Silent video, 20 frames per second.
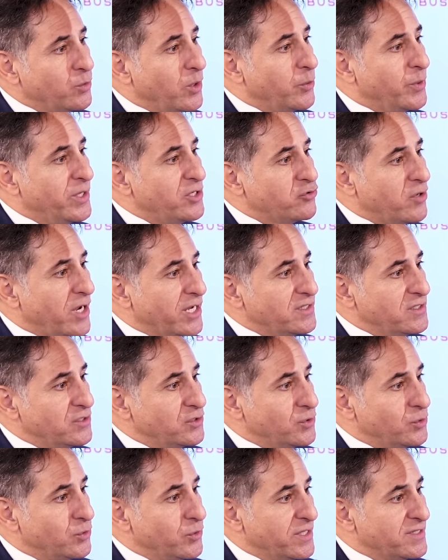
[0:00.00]
what we try to
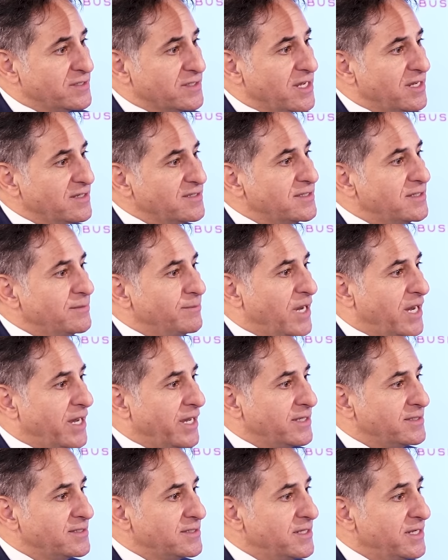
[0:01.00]
do is
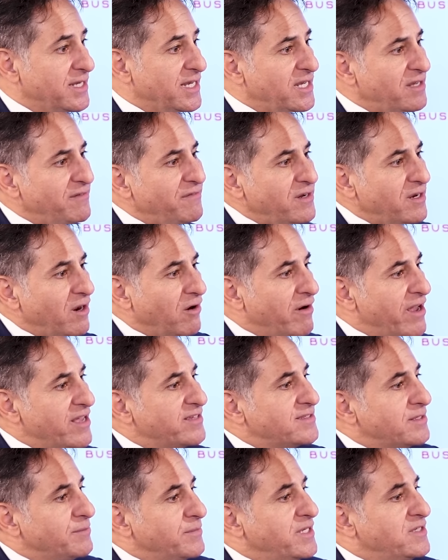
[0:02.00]
customize even our
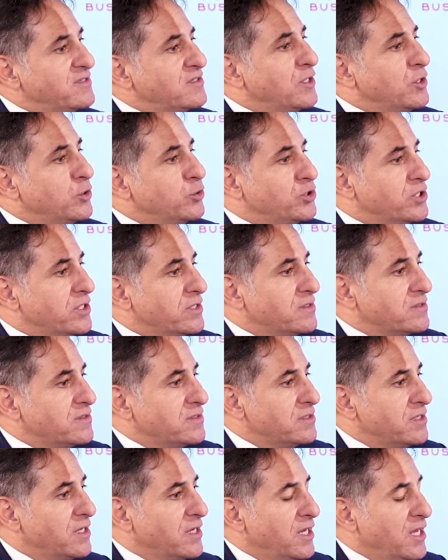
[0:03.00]
SME
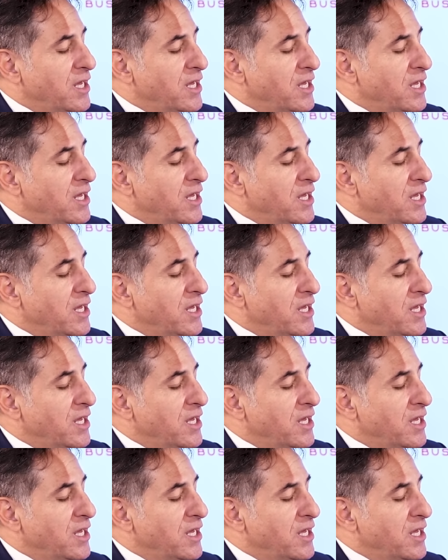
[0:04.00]
solutions.